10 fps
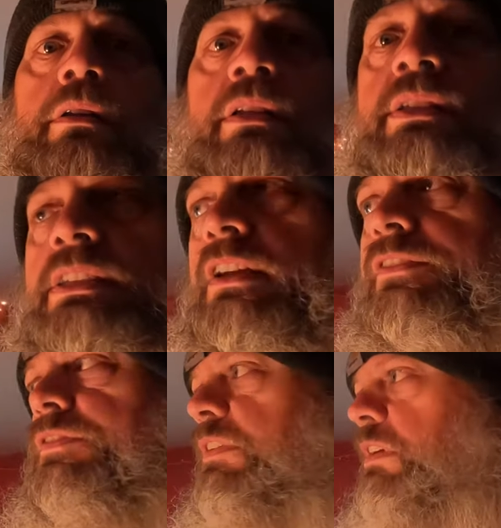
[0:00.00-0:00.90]
This
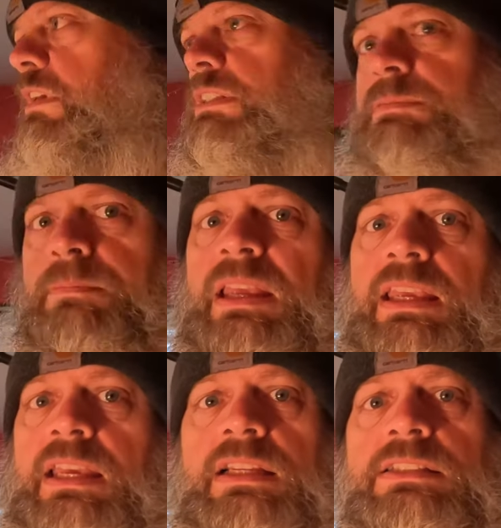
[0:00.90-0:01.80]
stuff is
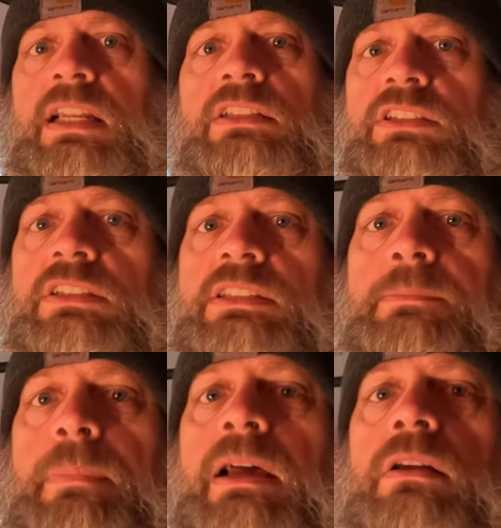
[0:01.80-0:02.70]
me. It's not just
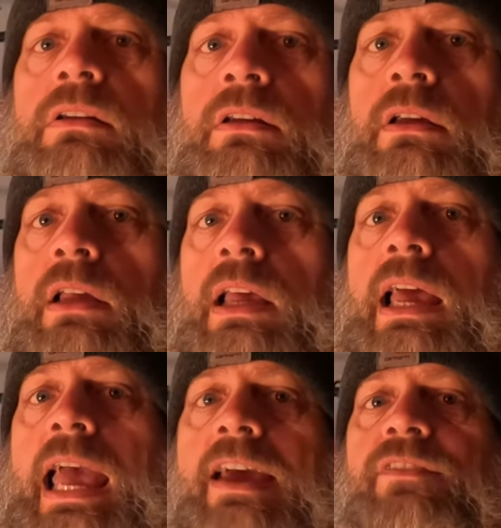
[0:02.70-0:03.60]
about
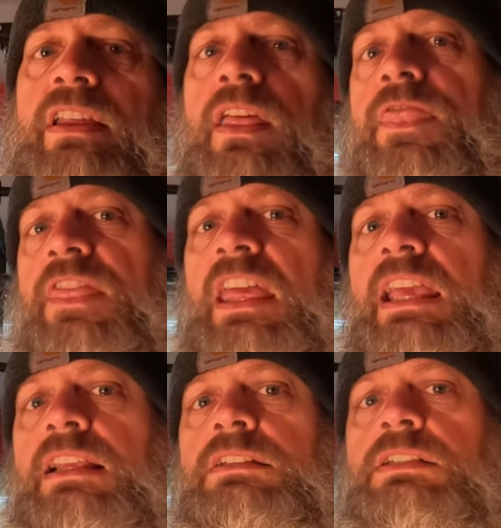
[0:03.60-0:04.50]
having
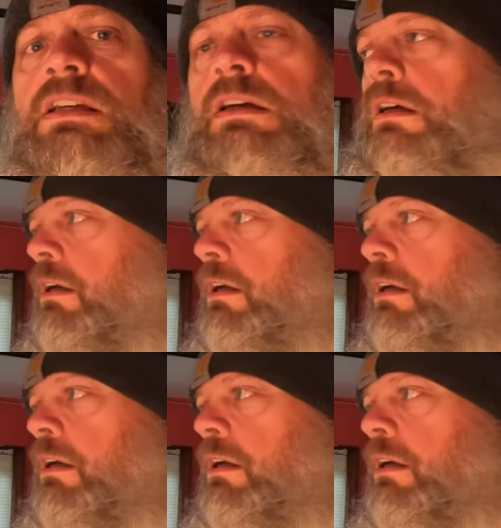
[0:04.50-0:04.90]
things.